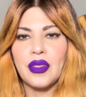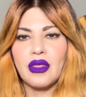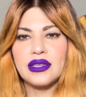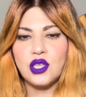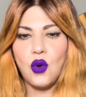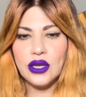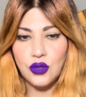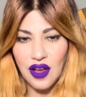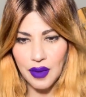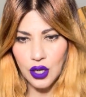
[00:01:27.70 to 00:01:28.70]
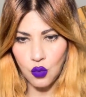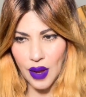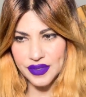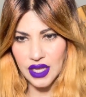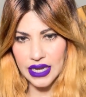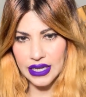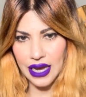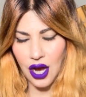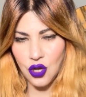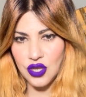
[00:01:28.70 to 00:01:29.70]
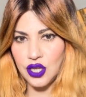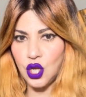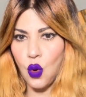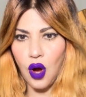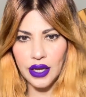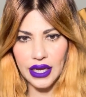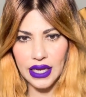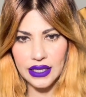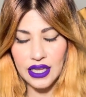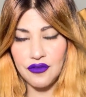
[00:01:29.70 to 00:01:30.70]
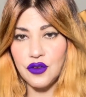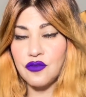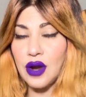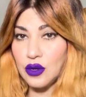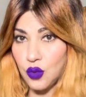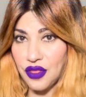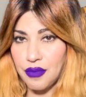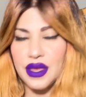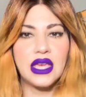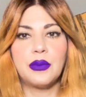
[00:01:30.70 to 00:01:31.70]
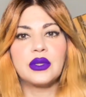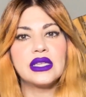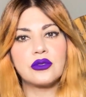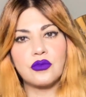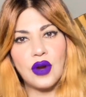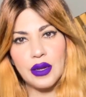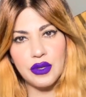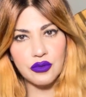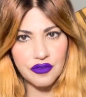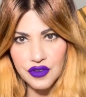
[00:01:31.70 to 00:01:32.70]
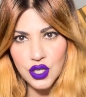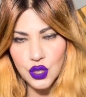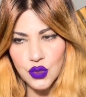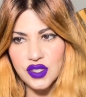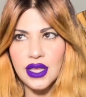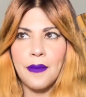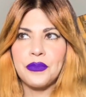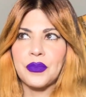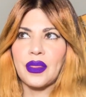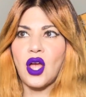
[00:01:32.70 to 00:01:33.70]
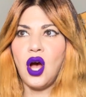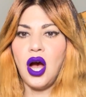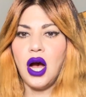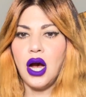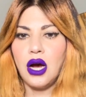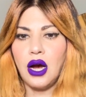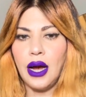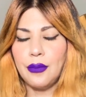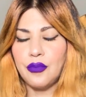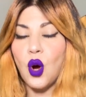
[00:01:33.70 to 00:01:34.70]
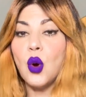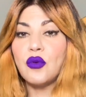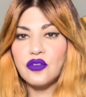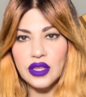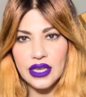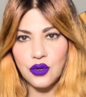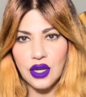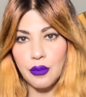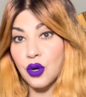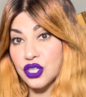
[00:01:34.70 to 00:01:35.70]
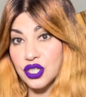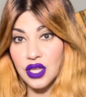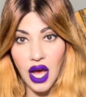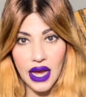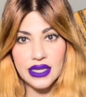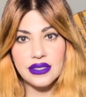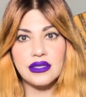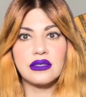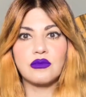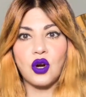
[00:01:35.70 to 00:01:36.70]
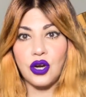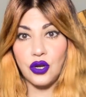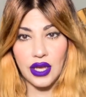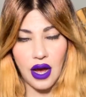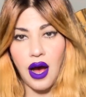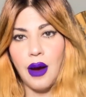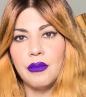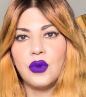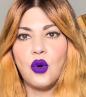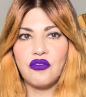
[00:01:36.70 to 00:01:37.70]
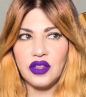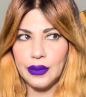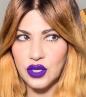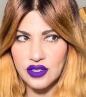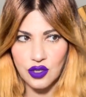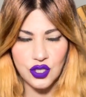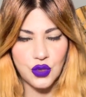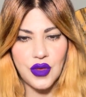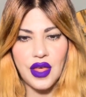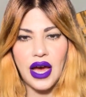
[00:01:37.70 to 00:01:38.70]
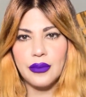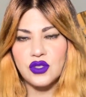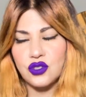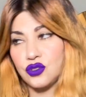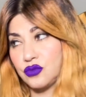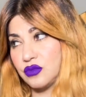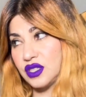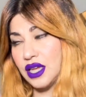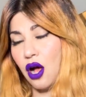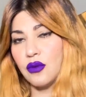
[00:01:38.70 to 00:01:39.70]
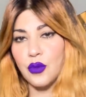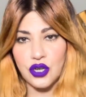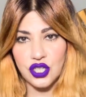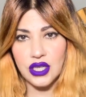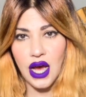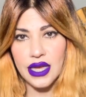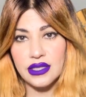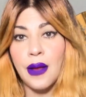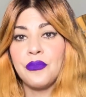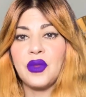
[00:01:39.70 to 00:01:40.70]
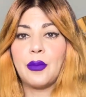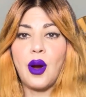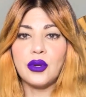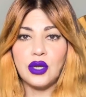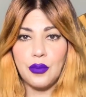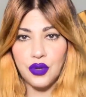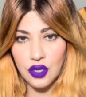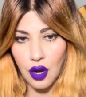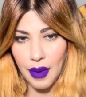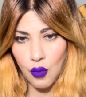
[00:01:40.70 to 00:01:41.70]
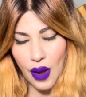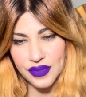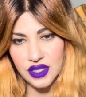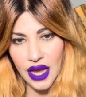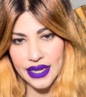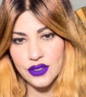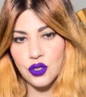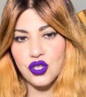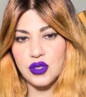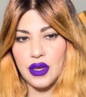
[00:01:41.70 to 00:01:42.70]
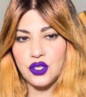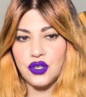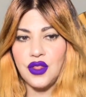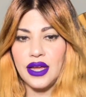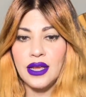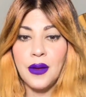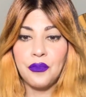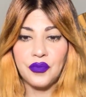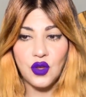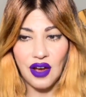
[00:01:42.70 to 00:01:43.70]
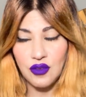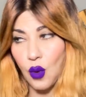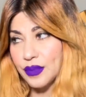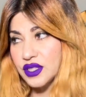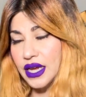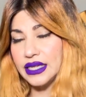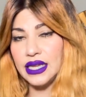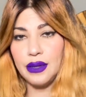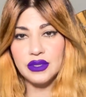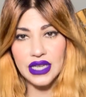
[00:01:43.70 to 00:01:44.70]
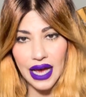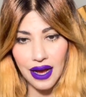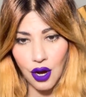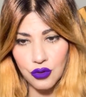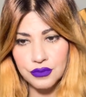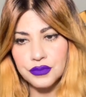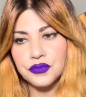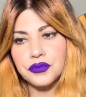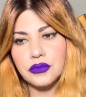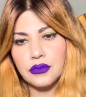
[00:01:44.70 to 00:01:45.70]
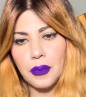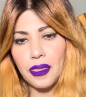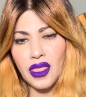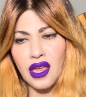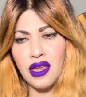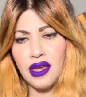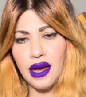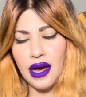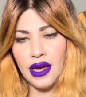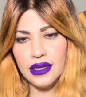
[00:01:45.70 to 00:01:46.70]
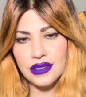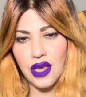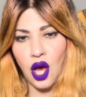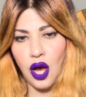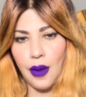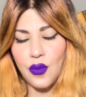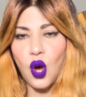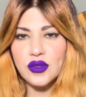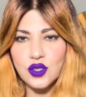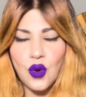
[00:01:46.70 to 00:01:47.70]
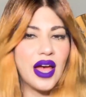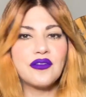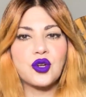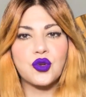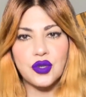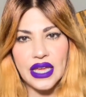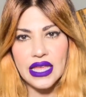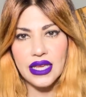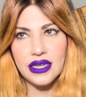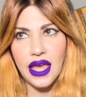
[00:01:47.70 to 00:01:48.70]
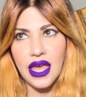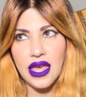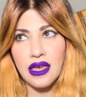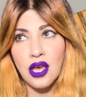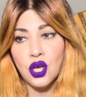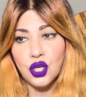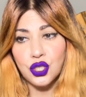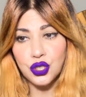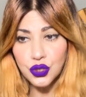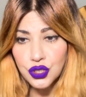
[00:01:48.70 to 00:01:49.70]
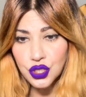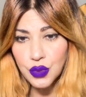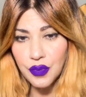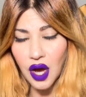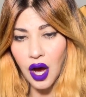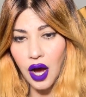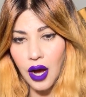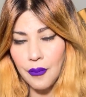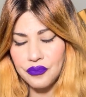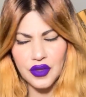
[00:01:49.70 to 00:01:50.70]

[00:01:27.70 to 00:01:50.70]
So I do have my own website now. You can go on it. If you've read with me, please write me reviews. I'm hopefully going to merchandise are going to come. Hopefully I'm going to start doing that. Sell merchandise. I'm probably going to put it on my website. So just make sure that you have the website name down. And also I have created a I've